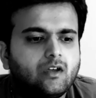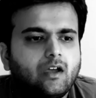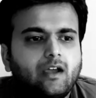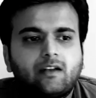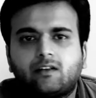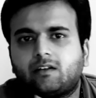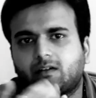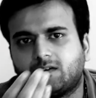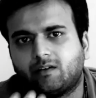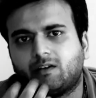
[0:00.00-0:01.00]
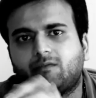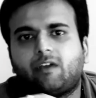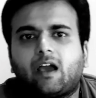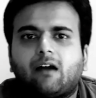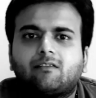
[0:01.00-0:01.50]
And we
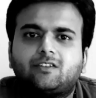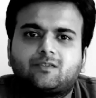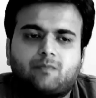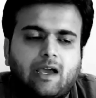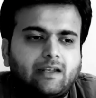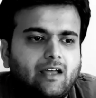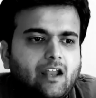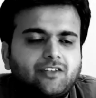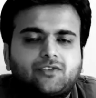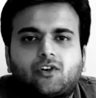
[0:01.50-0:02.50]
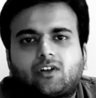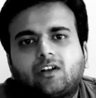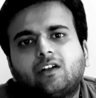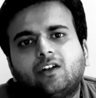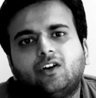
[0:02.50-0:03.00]
have this man
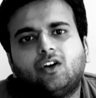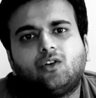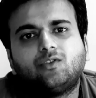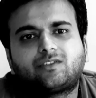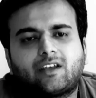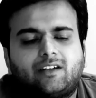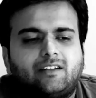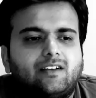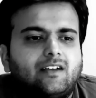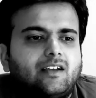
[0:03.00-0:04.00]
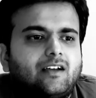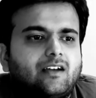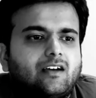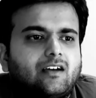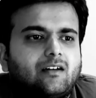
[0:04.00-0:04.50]
Aristotle, who said
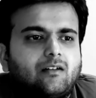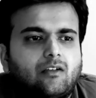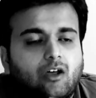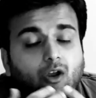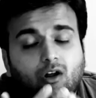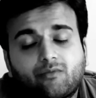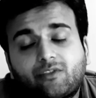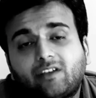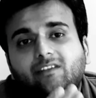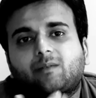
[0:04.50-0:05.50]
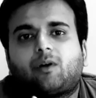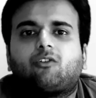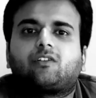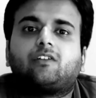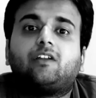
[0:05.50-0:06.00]
a lot of things
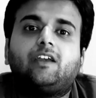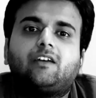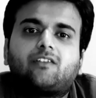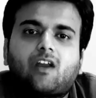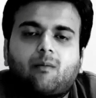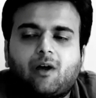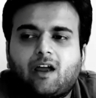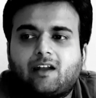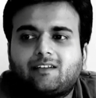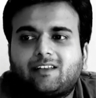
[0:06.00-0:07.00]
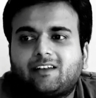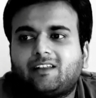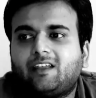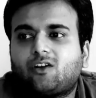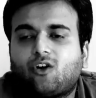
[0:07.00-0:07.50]
about Greek drama, and then
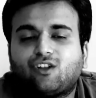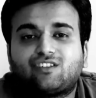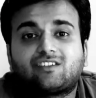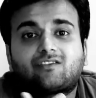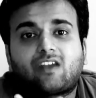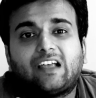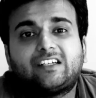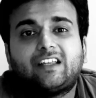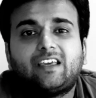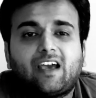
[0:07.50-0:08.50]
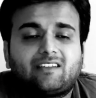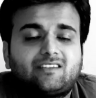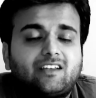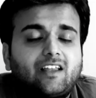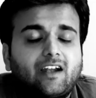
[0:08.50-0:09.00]
he calls tragedy as
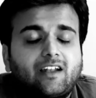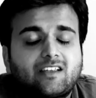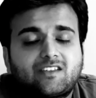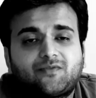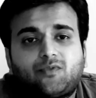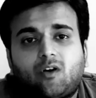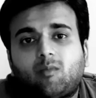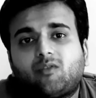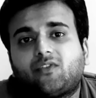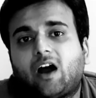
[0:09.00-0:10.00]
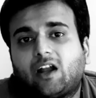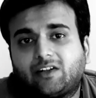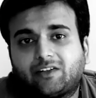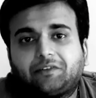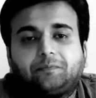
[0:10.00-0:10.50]
the greatest form of
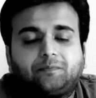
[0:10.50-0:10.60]
art.